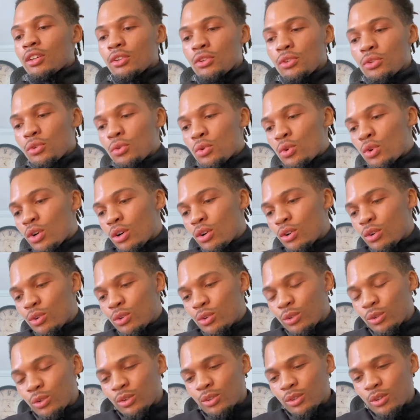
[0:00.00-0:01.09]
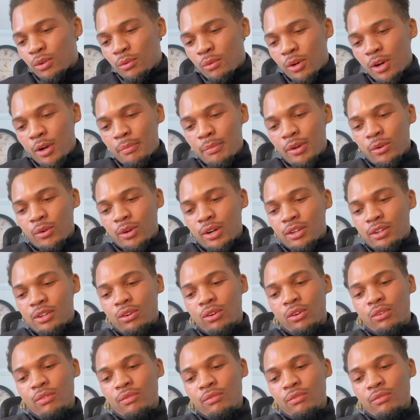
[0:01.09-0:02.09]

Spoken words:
You going, where I'm at right now?